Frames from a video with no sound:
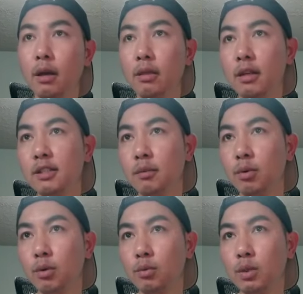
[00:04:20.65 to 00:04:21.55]
and they
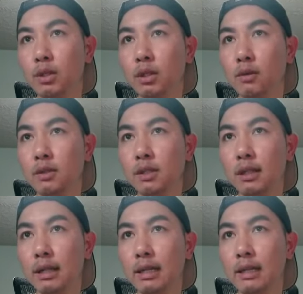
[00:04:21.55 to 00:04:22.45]
support
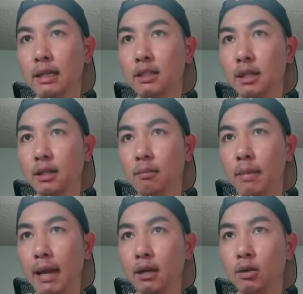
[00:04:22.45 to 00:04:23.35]
Windows, Linux, and
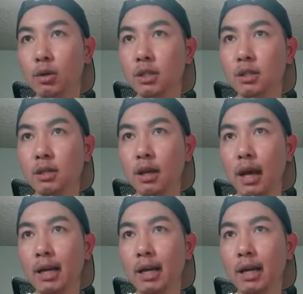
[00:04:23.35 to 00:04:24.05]
Mac OS.